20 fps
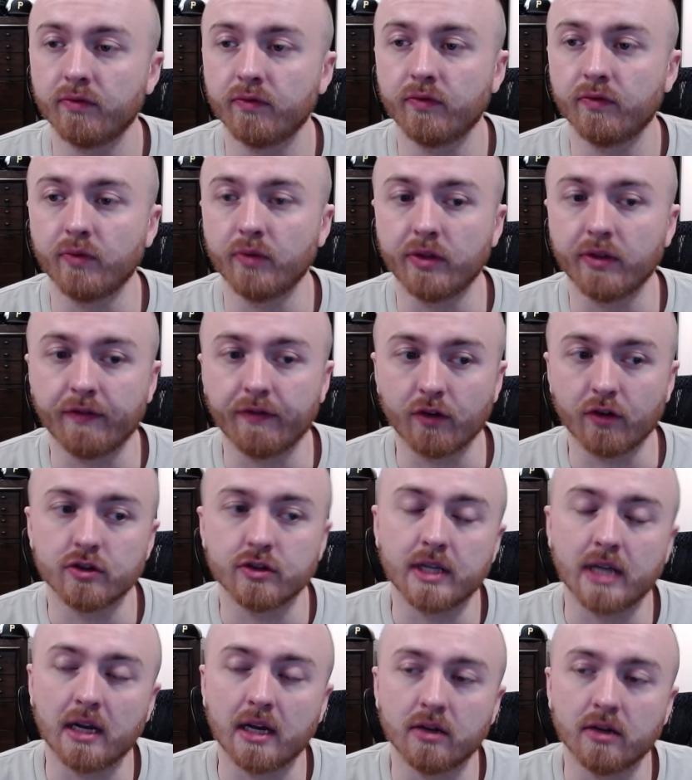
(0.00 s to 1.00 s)
with the first
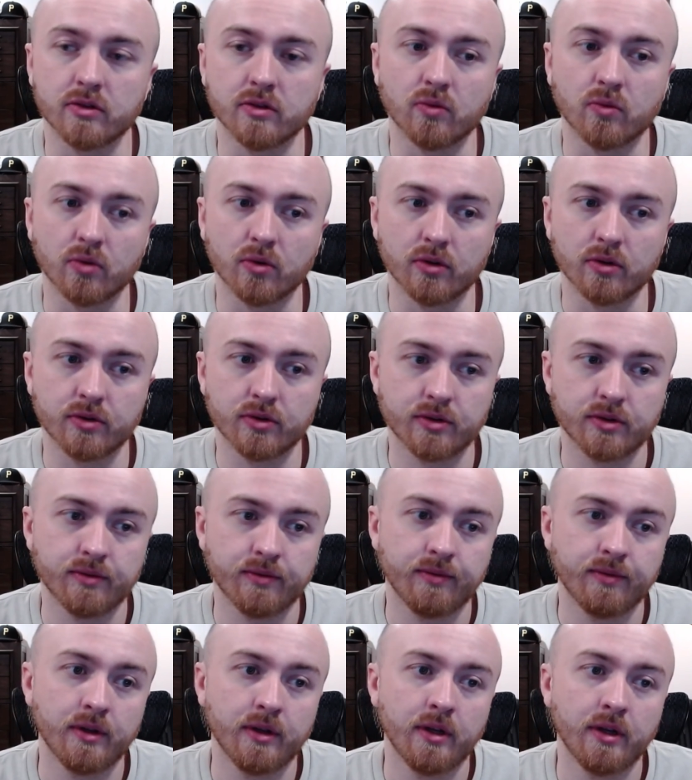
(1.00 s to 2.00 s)
1,000 orders.
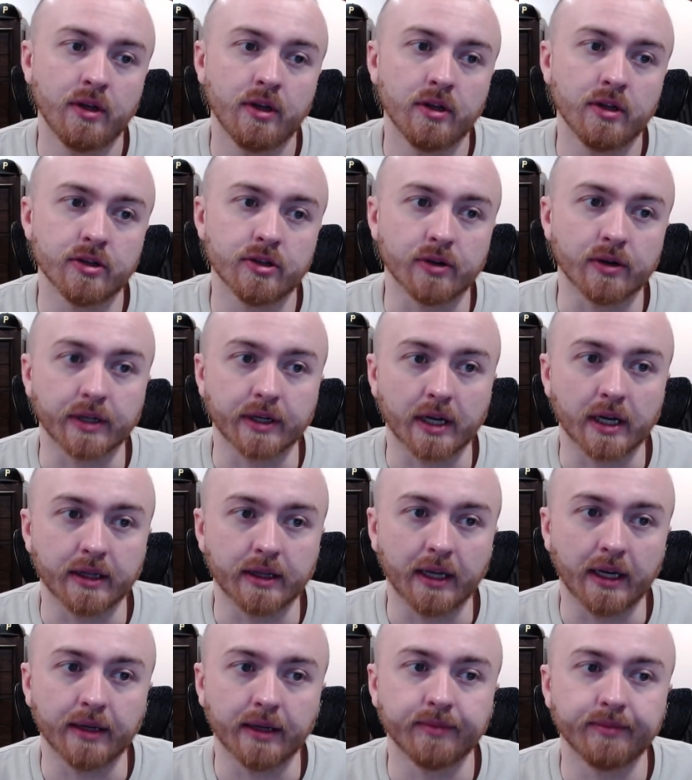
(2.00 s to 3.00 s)
So I got that,